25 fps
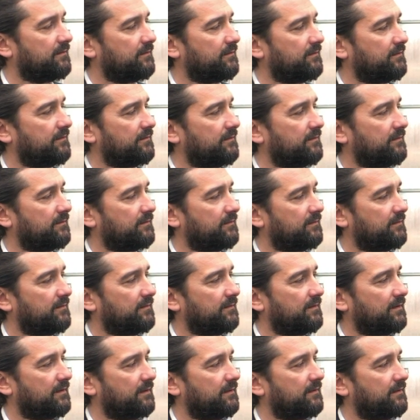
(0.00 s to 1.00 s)

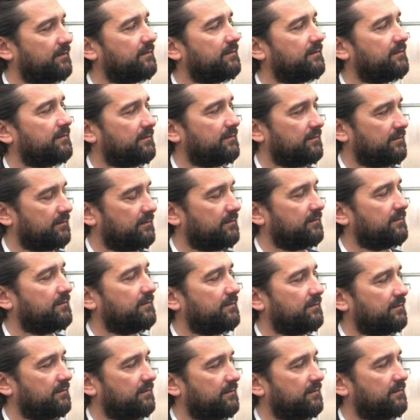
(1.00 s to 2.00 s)

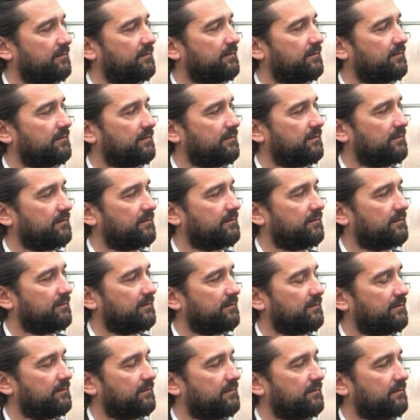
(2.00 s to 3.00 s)

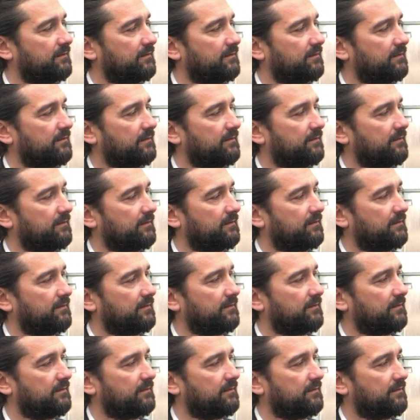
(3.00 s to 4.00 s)

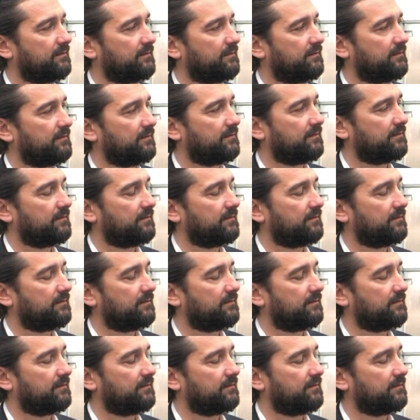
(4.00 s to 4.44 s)
No words are spoken by the person on screen.